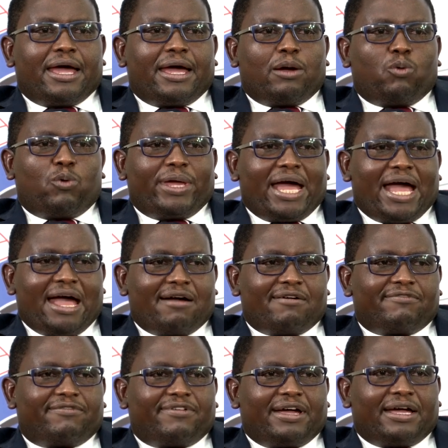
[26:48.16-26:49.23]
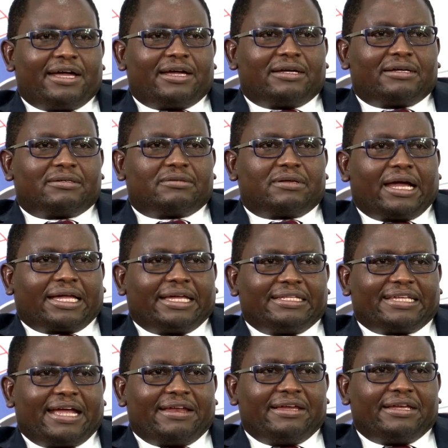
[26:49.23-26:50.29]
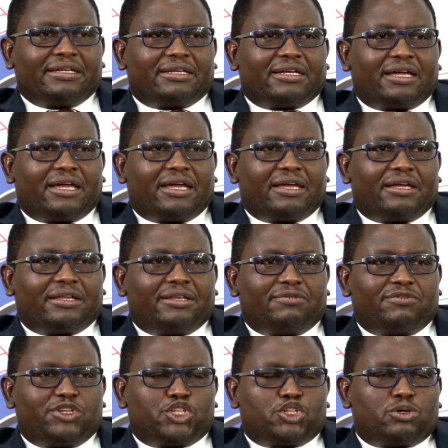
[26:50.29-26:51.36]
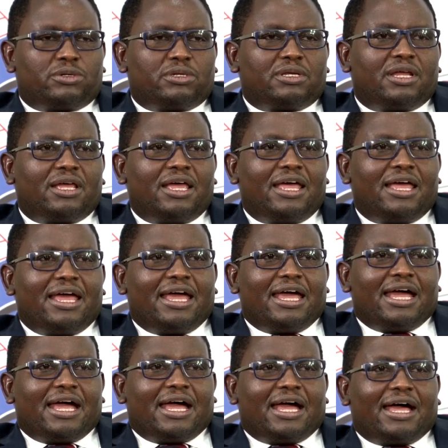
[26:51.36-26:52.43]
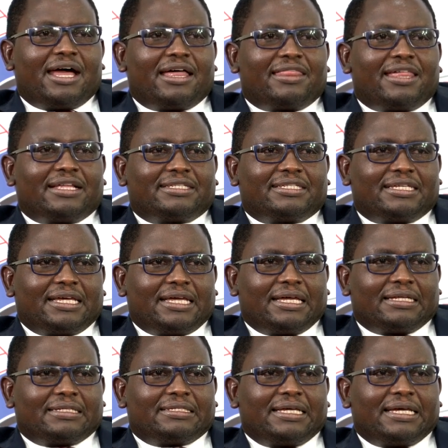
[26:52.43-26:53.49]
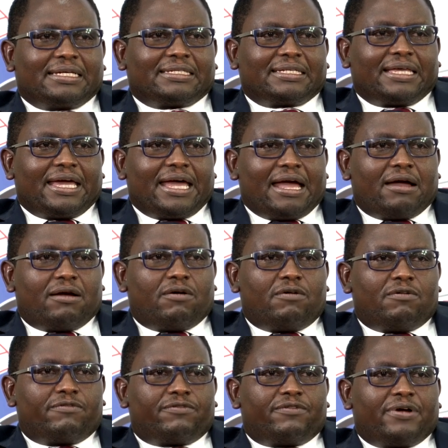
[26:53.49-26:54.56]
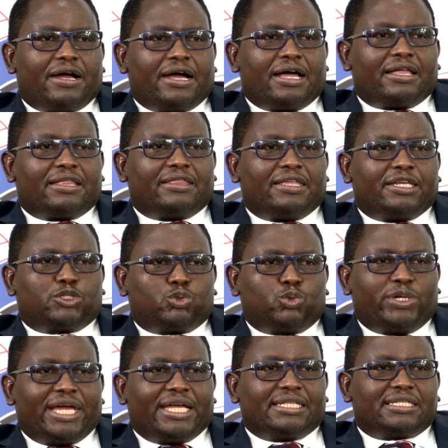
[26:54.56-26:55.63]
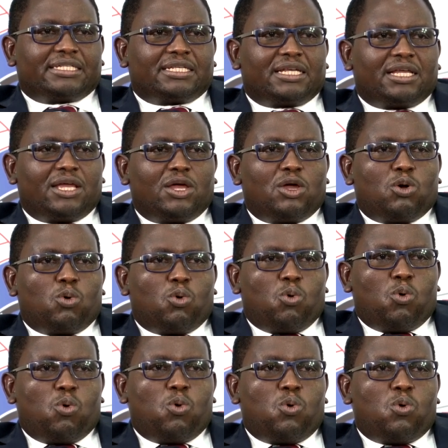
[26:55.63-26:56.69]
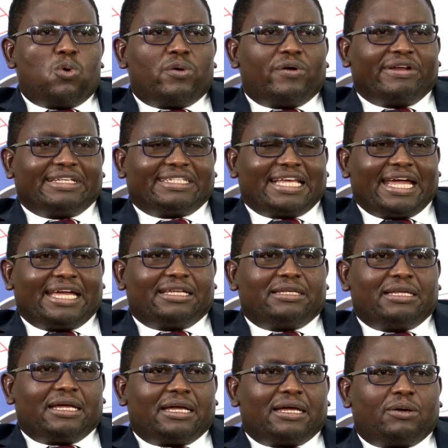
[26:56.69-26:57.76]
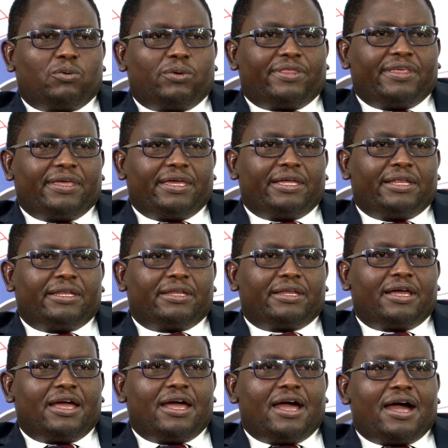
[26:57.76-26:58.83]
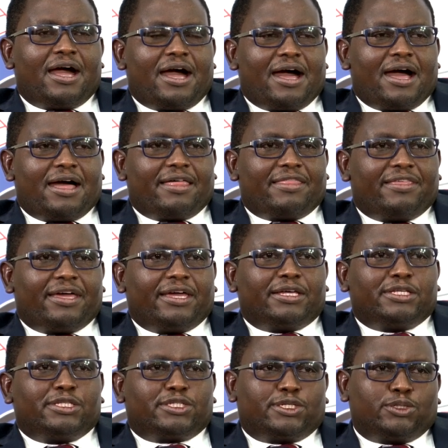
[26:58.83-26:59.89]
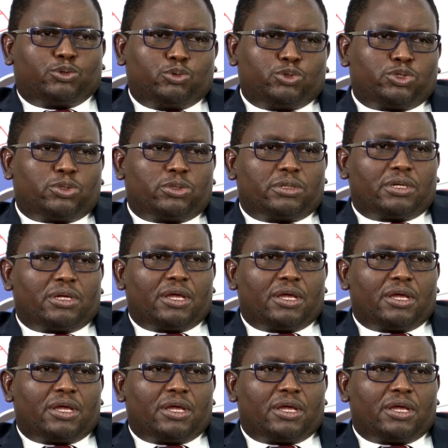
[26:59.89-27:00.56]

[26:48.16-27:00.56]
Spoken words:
We have a catering division that takes care of the students who reside within the institution.